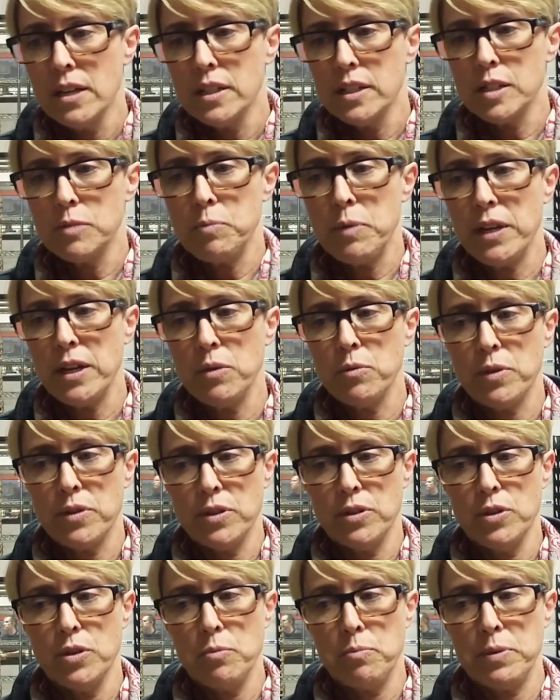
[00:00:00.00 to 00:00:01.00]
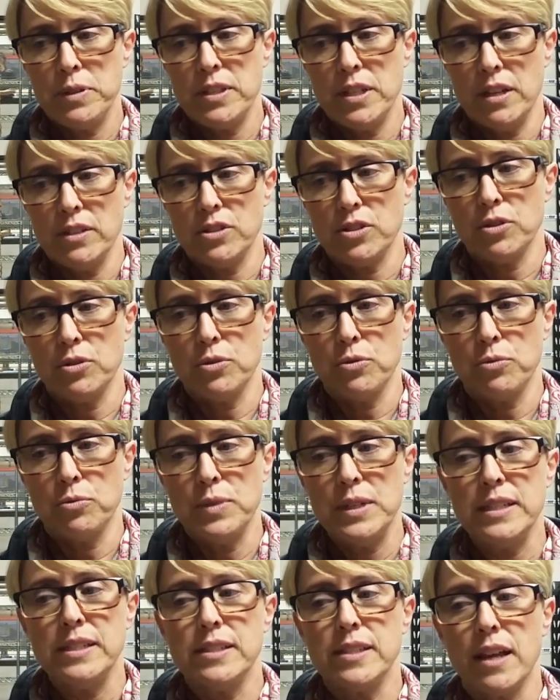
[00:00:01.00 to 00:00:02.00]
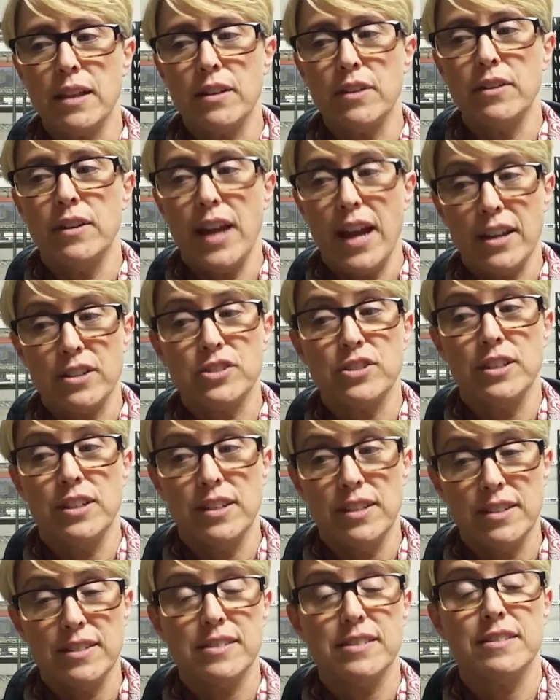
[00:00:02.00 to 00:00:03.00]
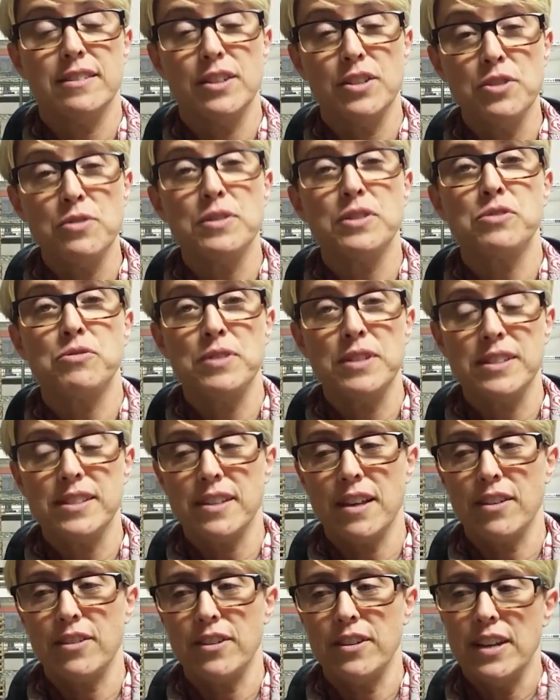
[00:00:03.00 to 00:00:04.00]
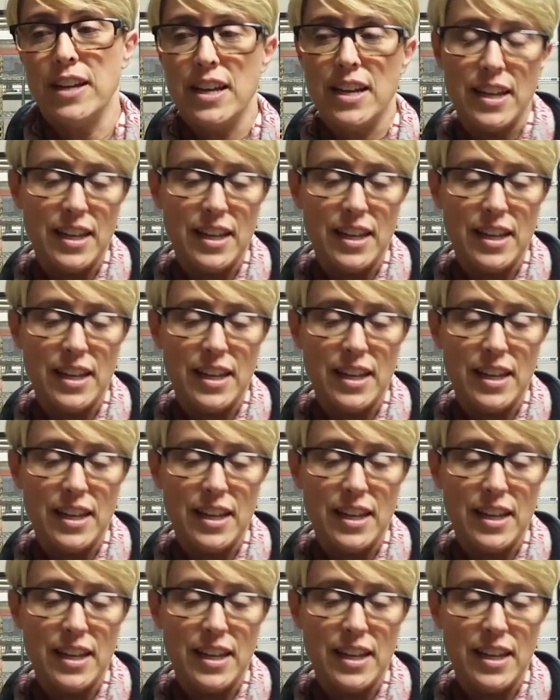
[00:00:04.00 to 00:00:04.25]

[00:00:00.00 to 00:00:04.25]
speaking with a new potential reseller. Actually, he is the newest reseller.